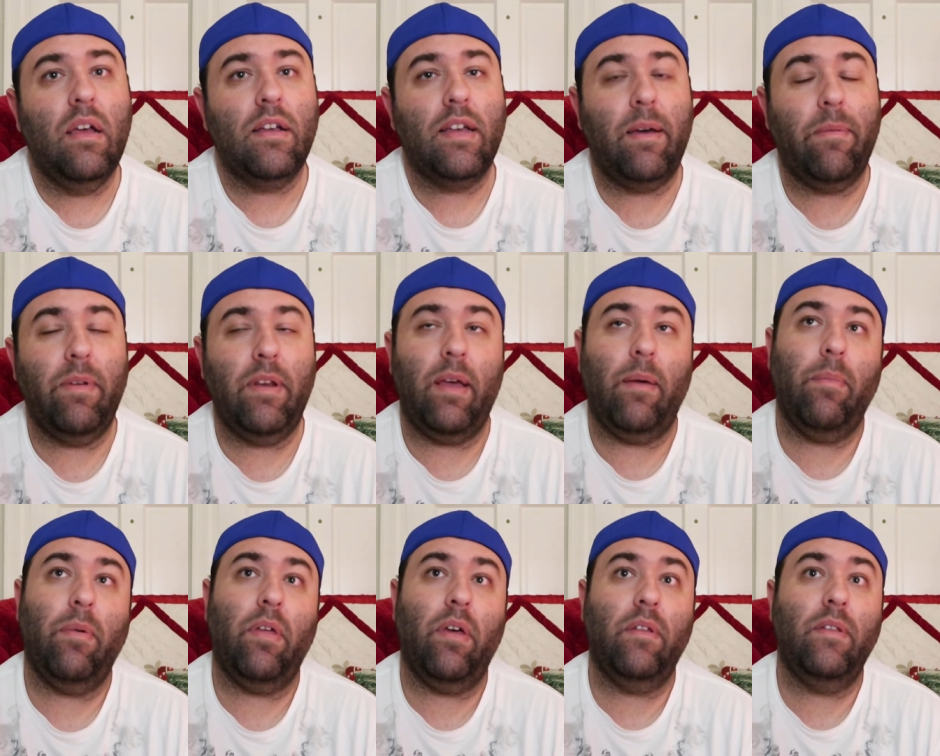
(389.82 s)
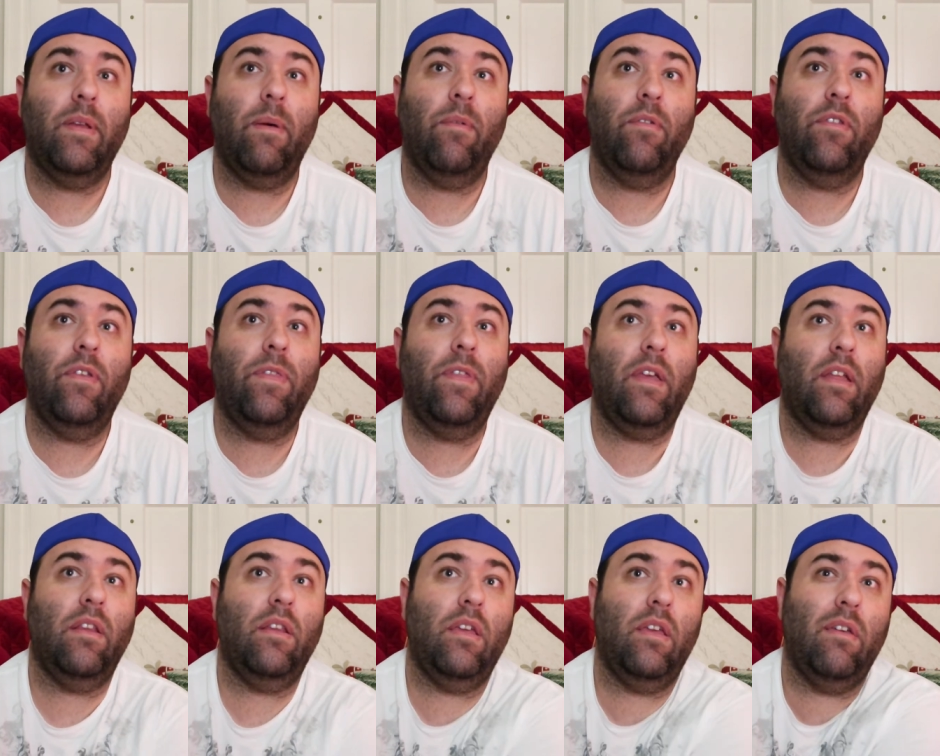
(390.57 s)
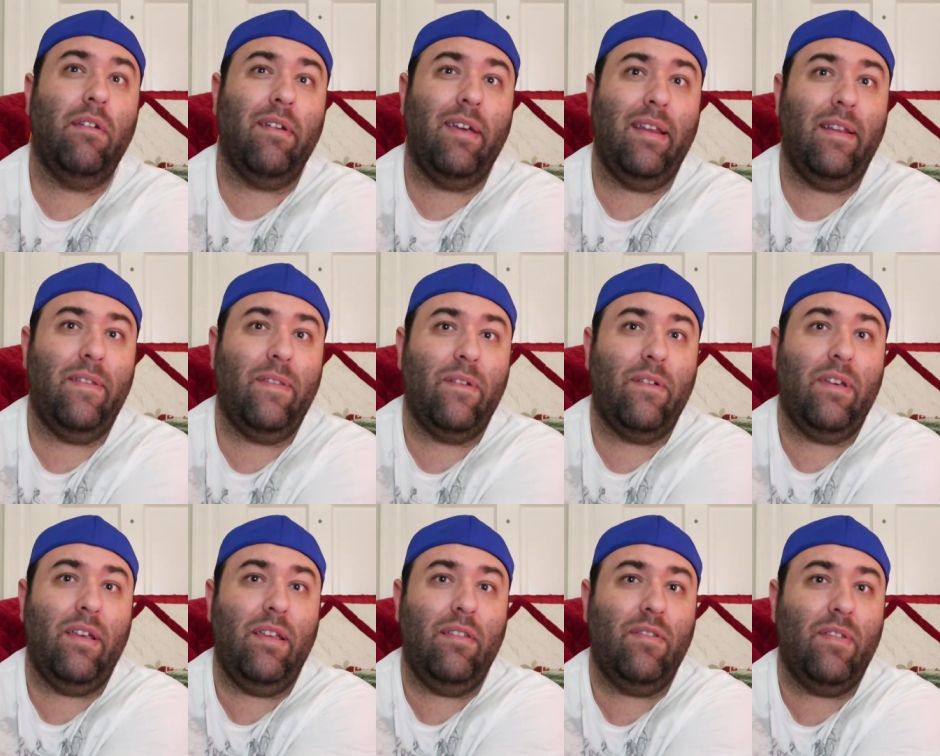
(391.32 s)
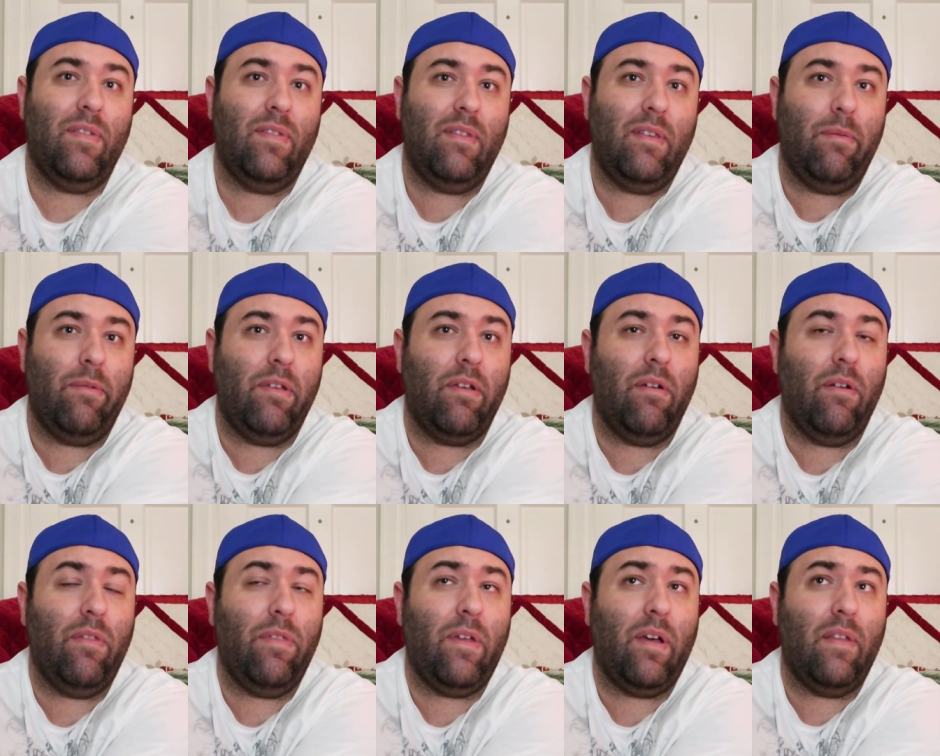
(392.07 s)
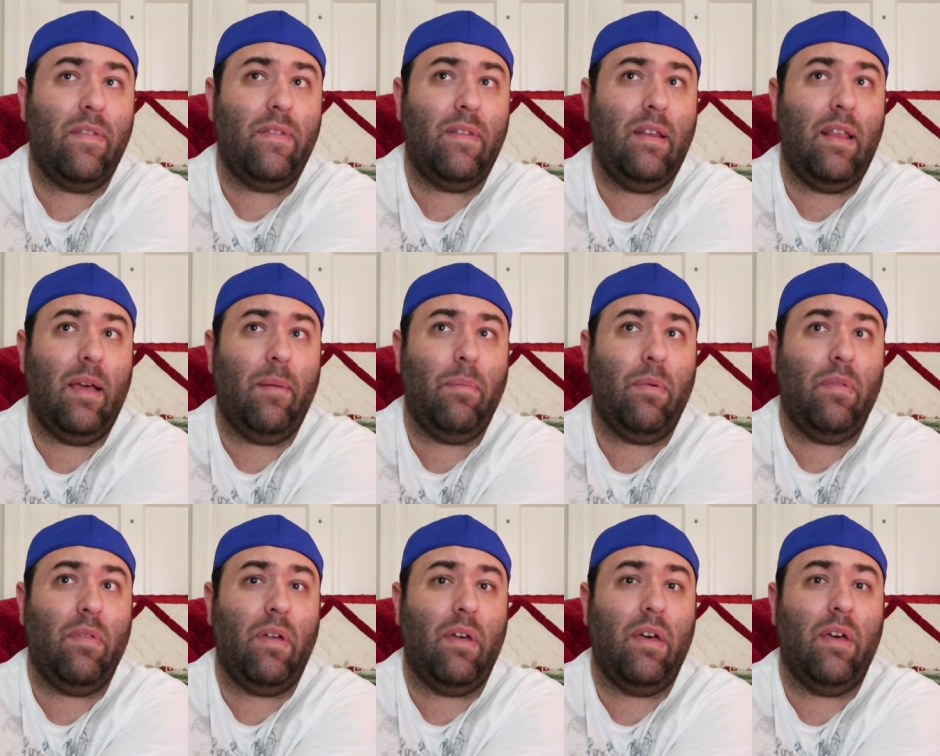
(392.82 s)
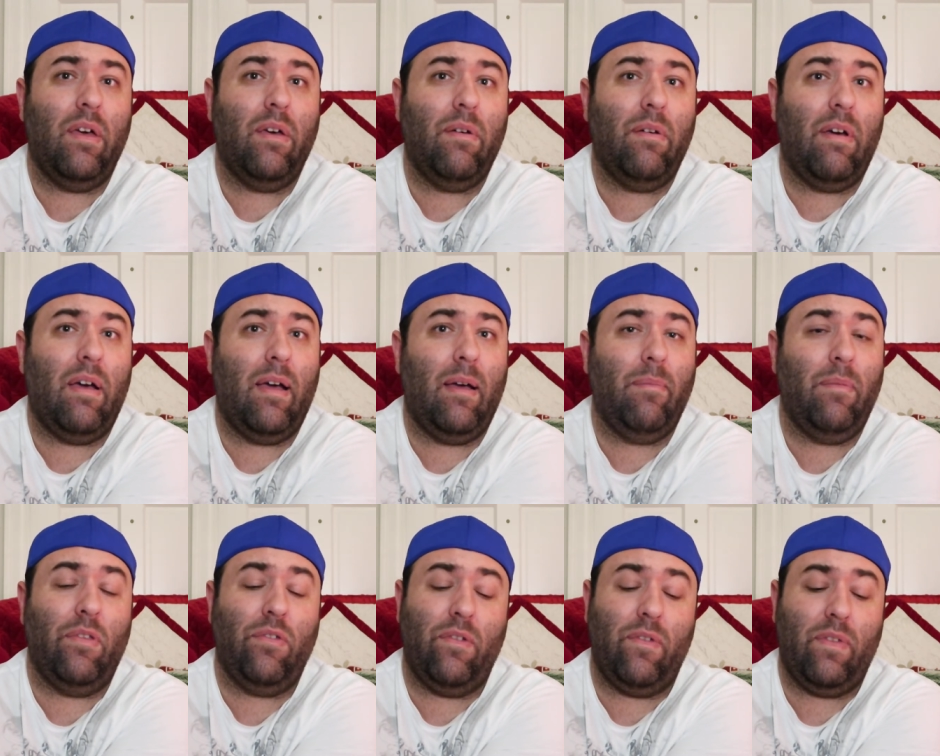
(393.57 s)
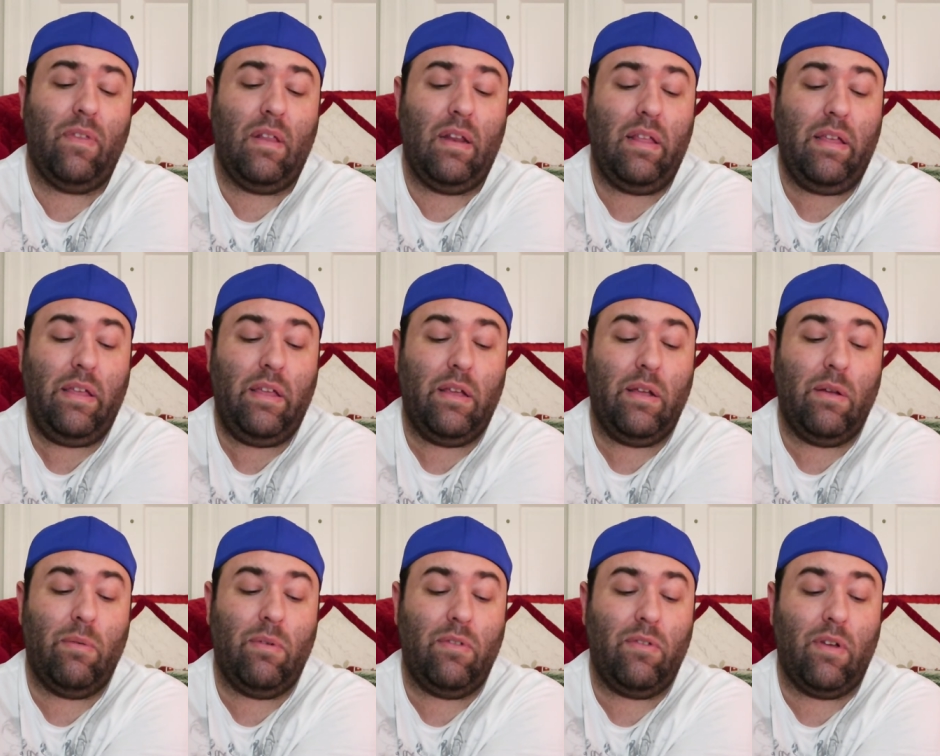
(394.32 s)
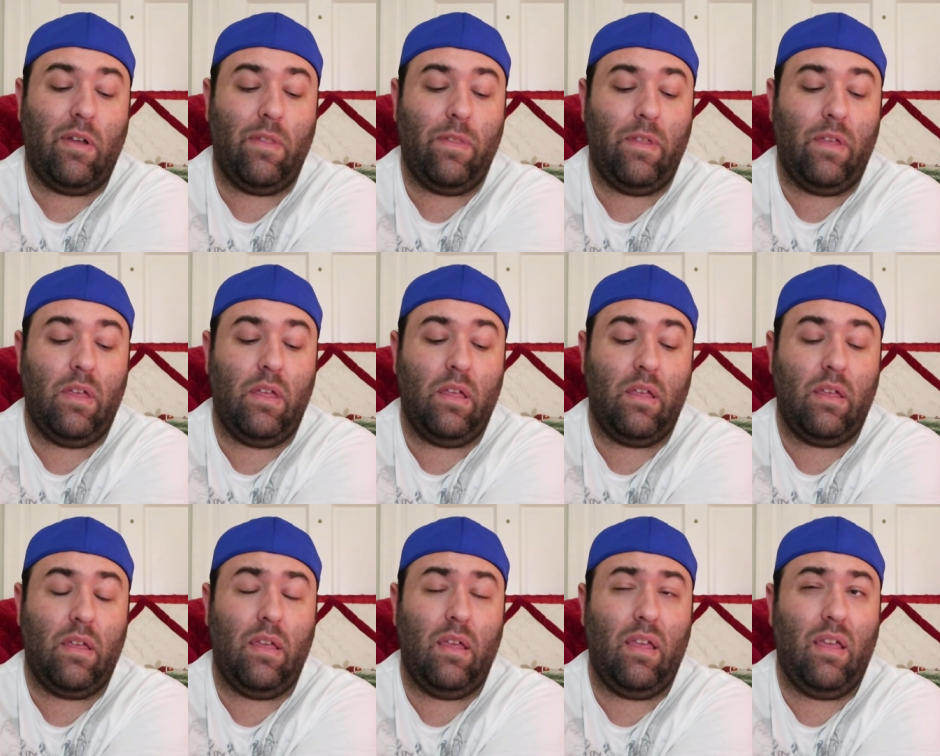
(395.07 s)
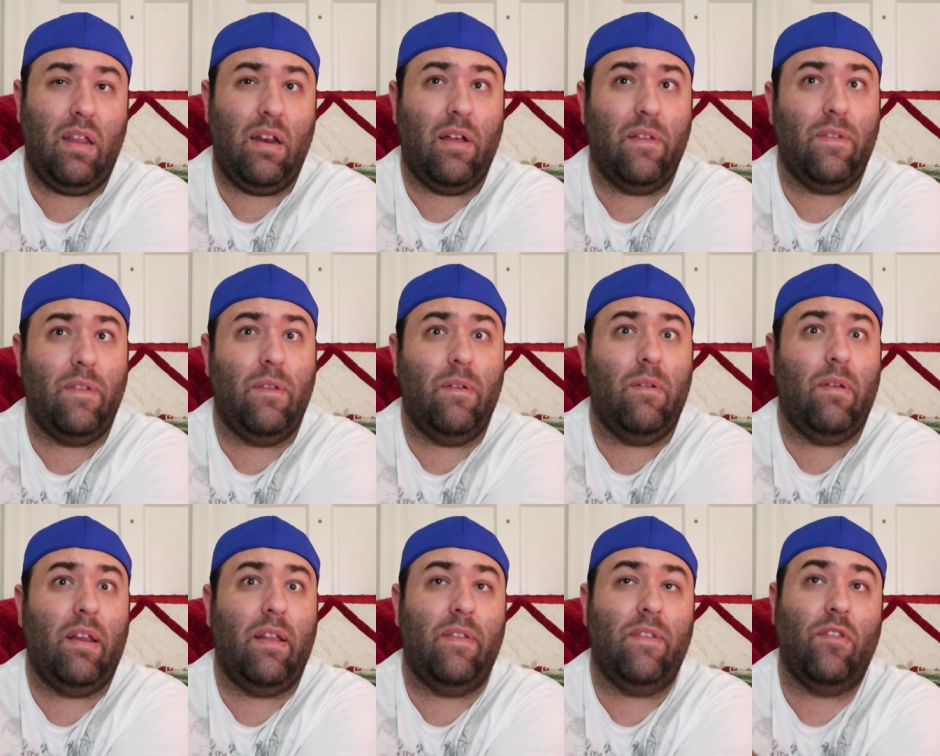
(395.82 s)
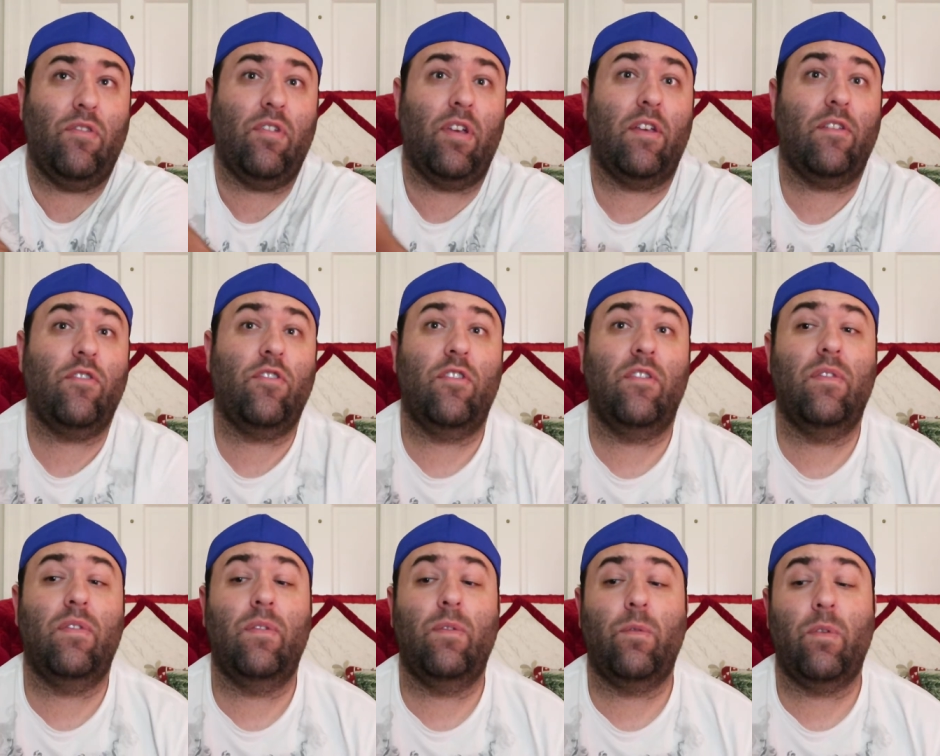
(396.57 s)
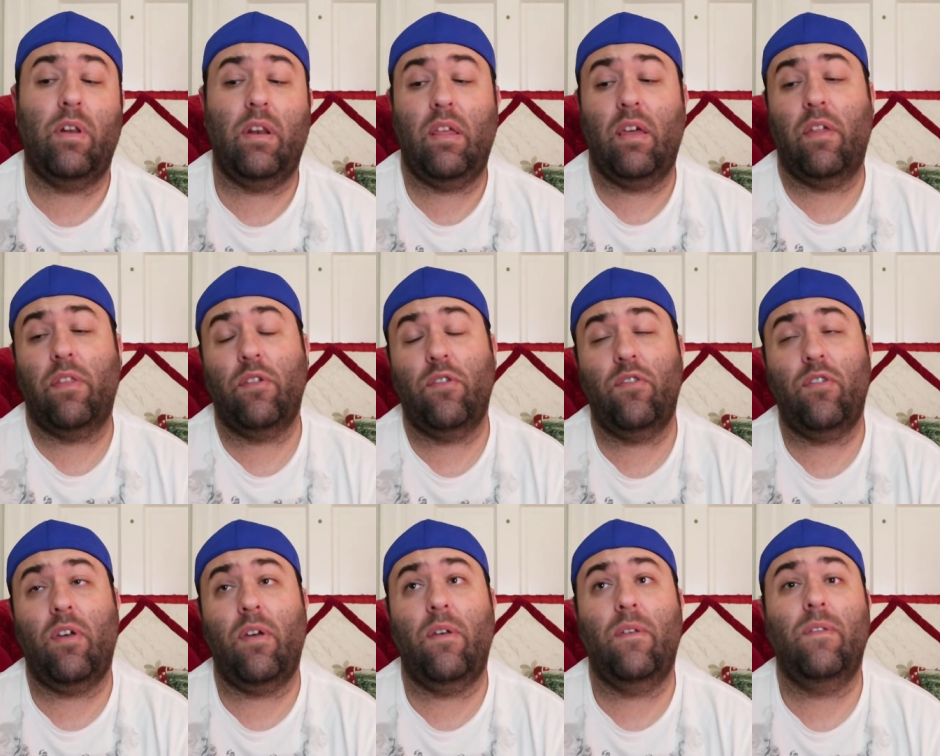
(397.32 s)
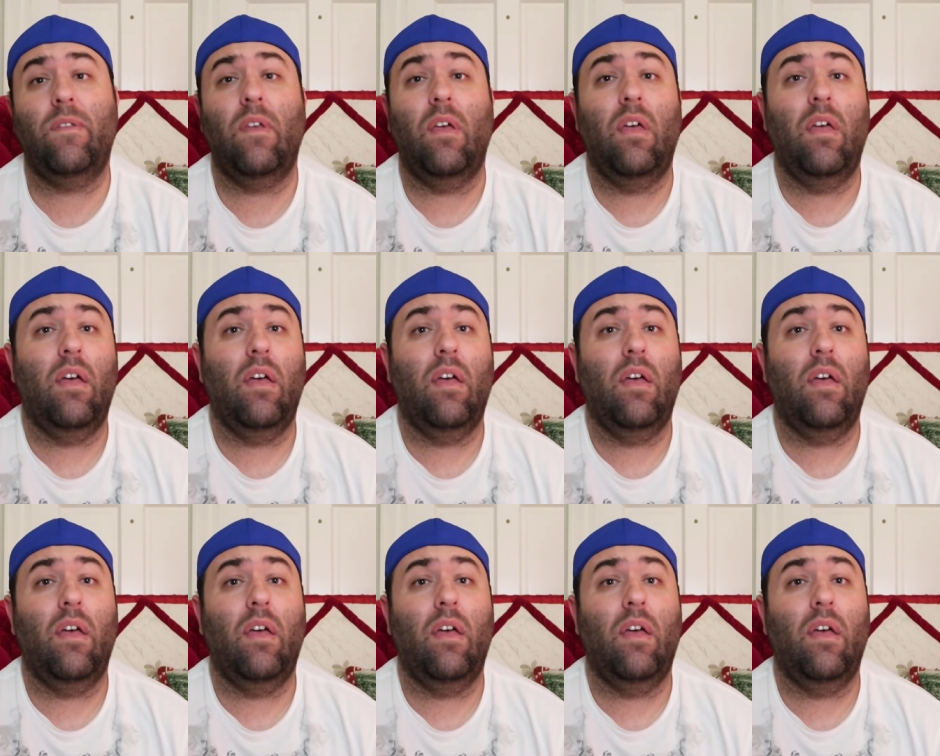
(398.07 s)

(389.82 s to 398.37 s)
Comment down below, tell me what you think, do you agree, disagree, just tell me your old thoughts down below. I'm interested to hear what y'all think, and also any suggestions for any other shows.